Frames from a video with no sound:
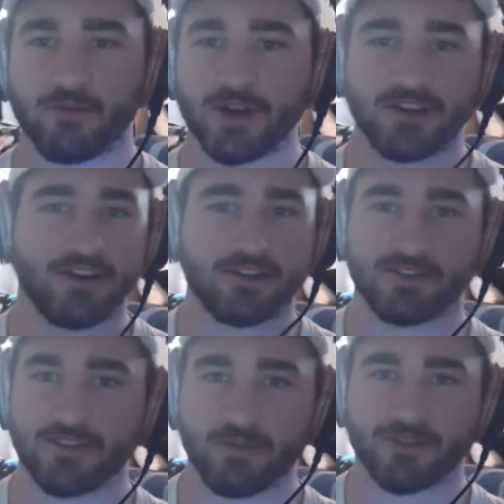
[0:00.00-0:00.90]
he
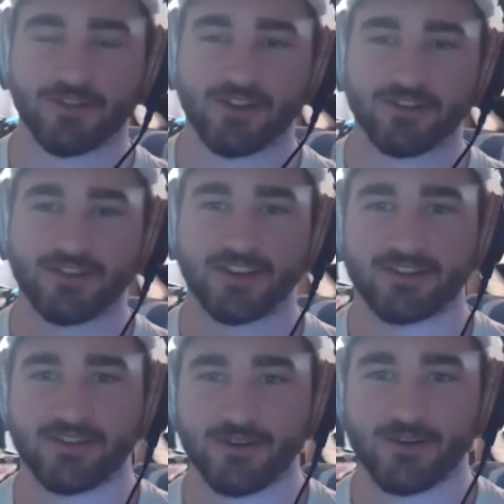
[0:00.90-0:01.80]
does a bunch of other things
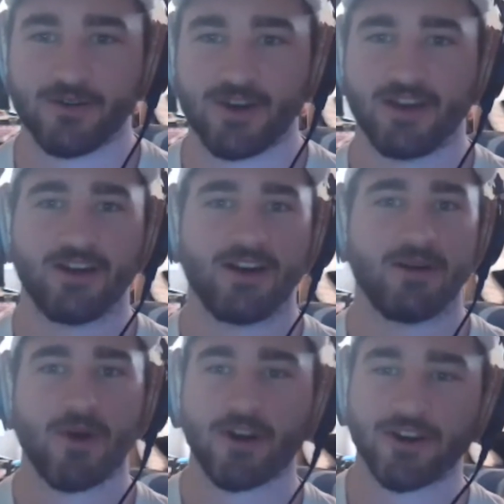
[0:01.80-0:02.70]
too.
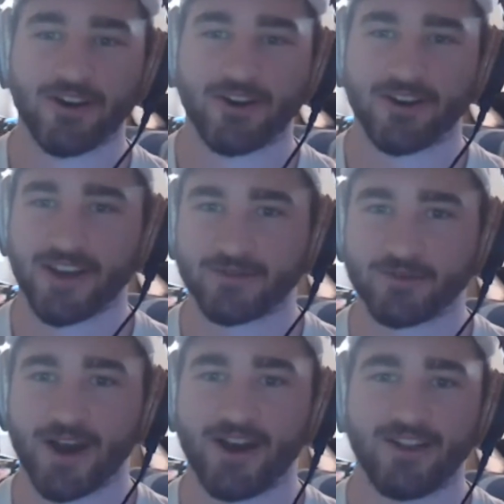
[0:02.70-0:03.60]
Marketer as
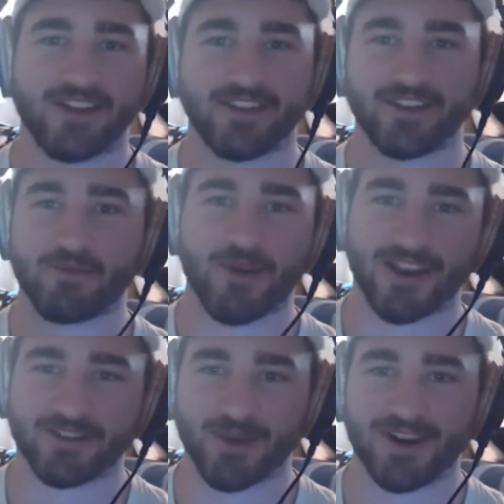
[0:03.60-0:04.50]
well. I think you can
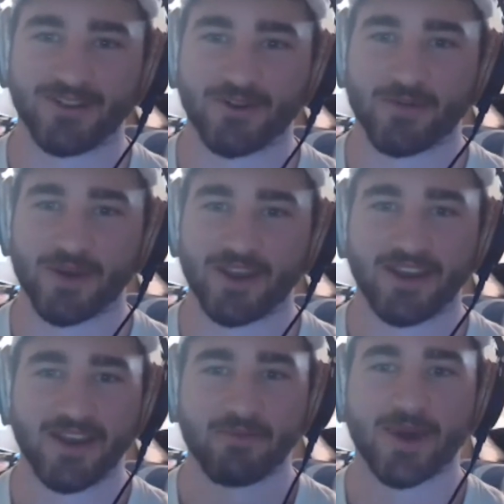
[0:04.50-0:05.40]
probably explain it a little bit
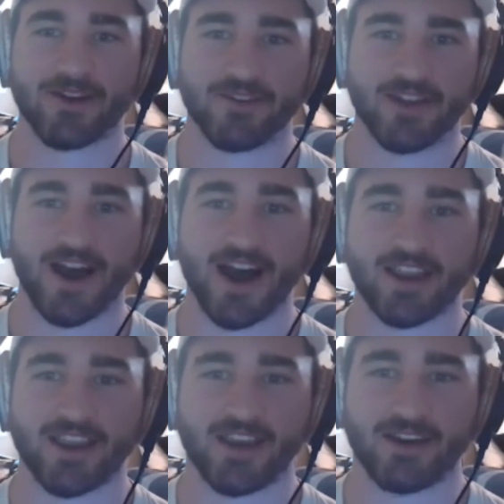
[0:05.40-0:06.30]
better than I
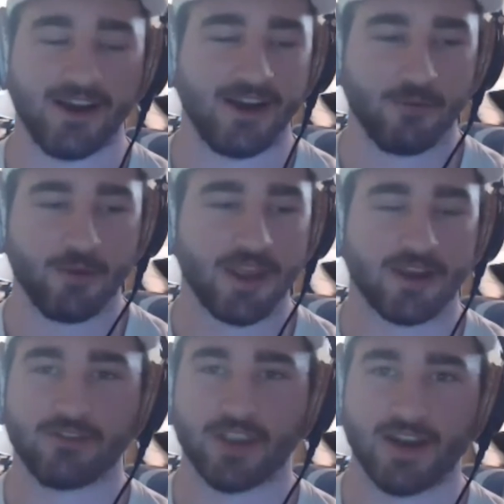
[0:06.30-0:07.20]
can. We
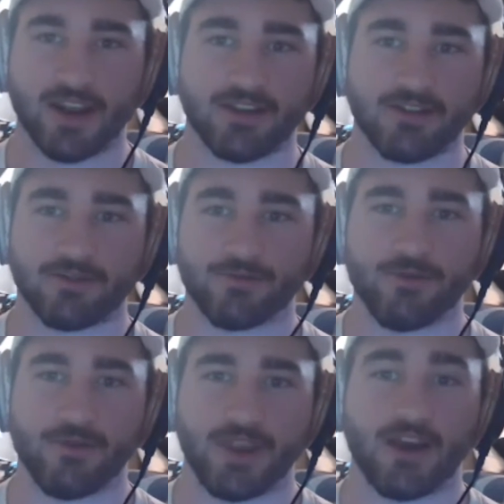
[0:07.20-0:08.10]
actually connected
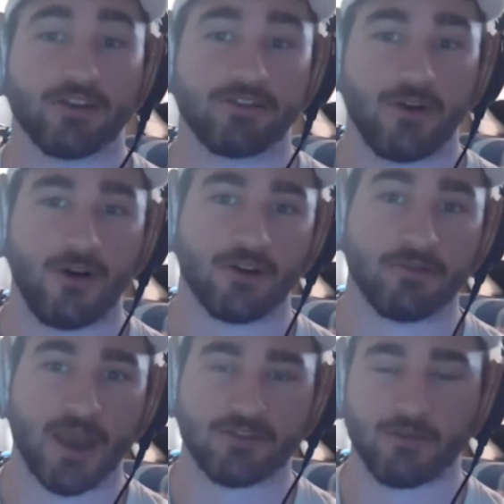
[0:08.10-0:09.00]
through the Hustleaholics
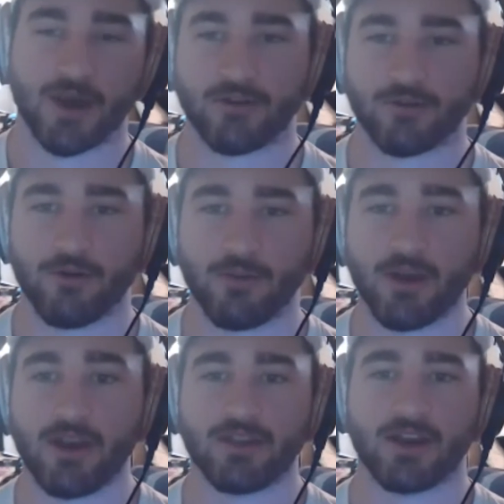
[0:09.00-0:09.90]
Mastermind group
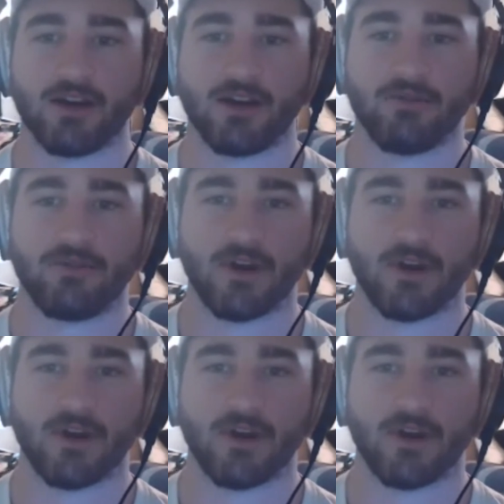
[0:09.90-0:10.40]
that I've,